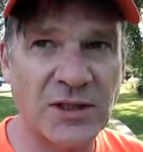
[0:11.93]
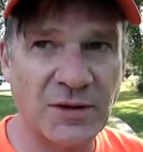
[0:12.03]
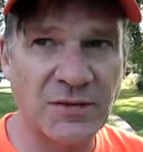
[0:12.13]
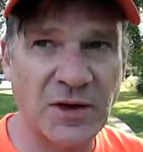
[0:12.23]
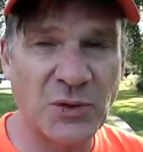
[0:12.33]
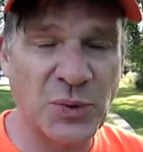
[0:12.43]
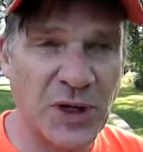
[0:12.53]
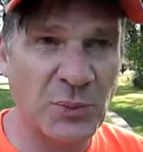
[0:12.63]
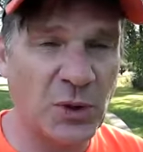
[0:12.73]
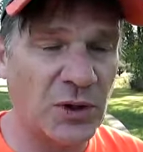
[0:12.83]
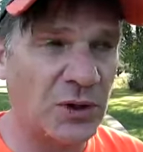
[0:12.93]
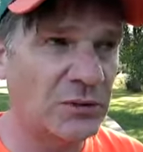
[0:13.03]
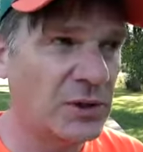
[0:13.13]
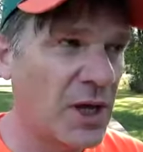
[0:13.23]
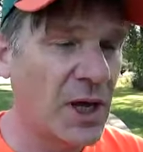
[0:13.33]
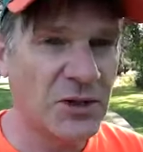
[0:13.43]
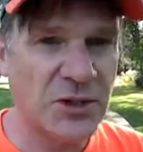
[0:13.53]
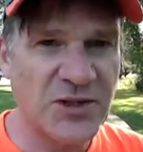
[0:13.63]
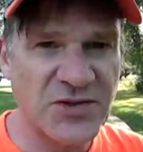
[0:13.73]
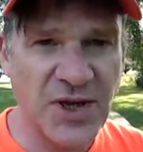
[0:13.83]
different people
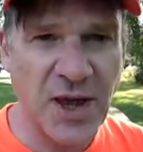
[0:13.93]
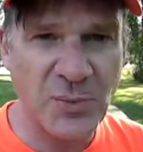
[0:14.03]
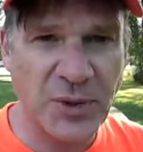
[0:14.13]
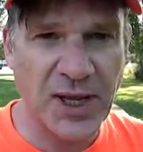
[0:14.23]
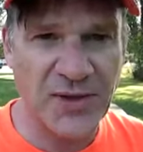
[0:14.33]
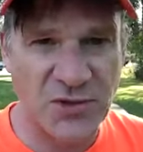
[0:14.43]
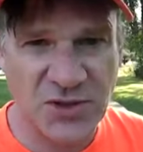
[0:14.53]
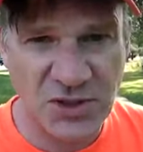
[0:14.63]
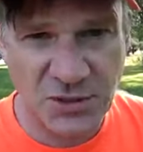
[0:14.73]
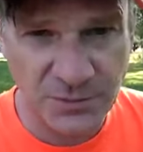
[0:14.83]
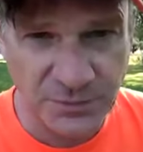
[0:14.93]
to the same place.